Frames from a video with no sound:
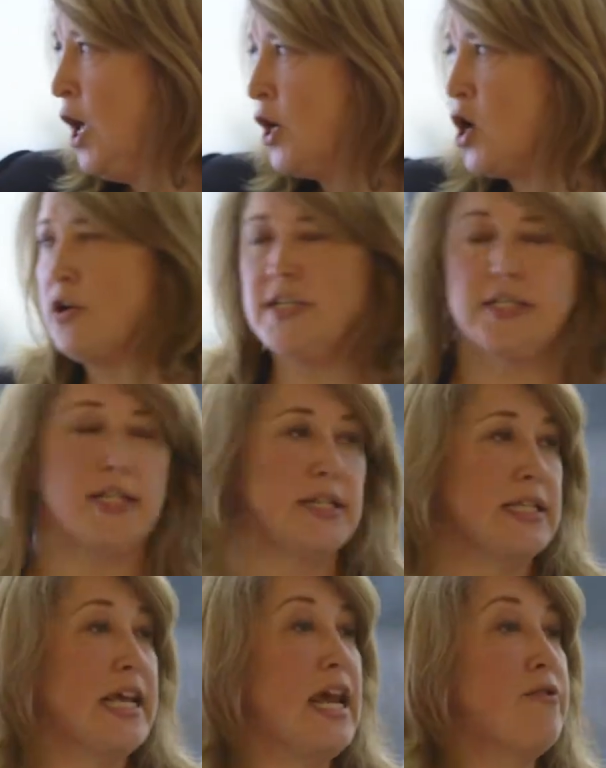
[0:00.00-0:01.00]

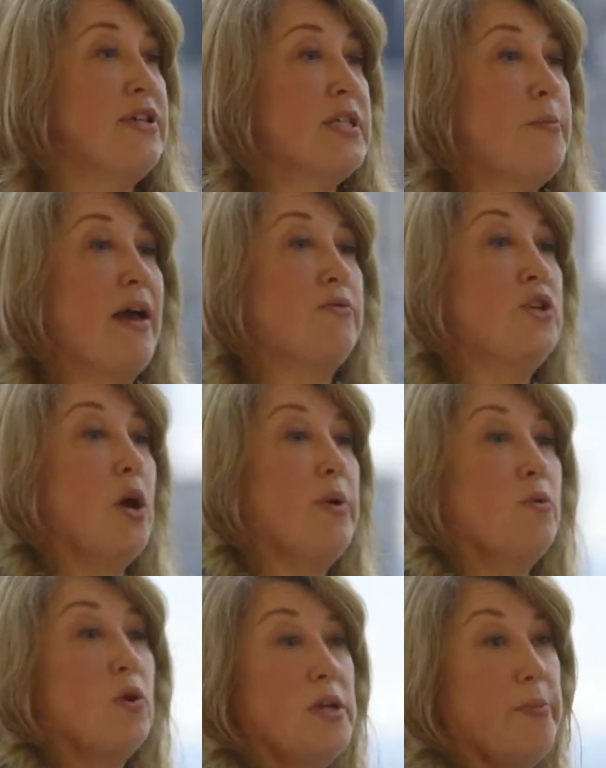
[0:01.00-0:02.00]
Cognizance here is about
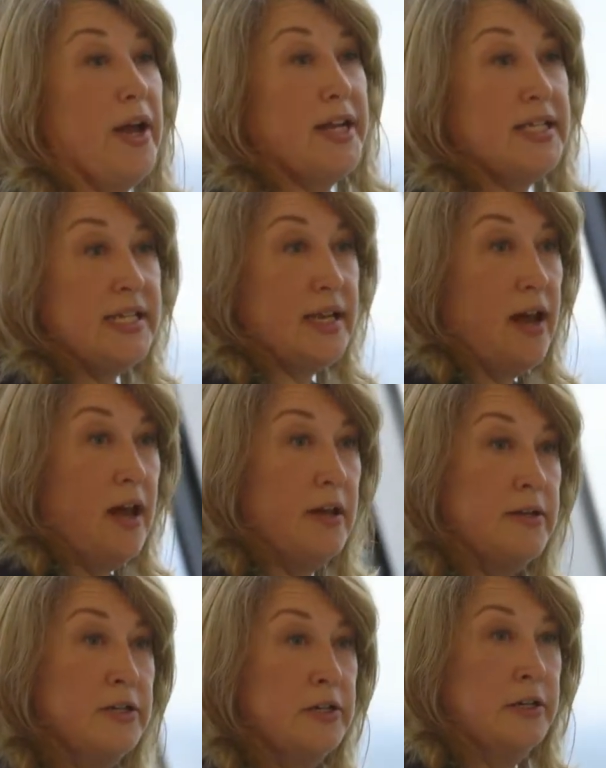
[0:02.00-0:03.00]
knowing what your biases are,